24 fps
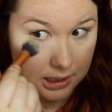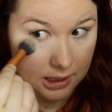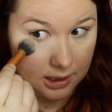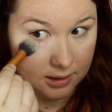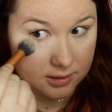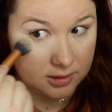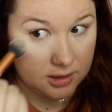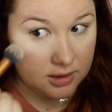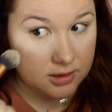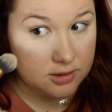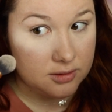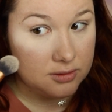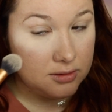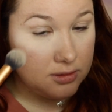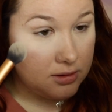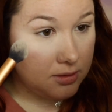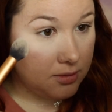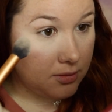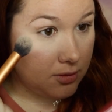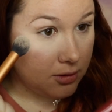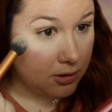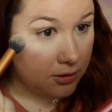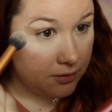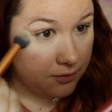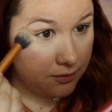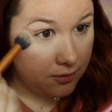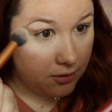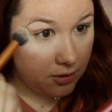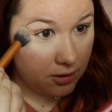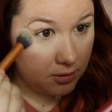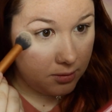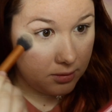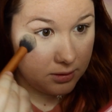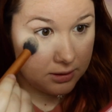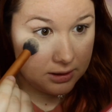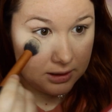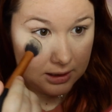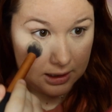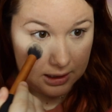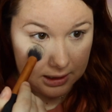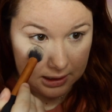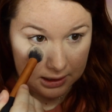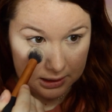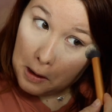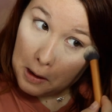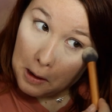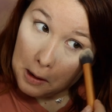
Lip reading: It's also on the more affordable side,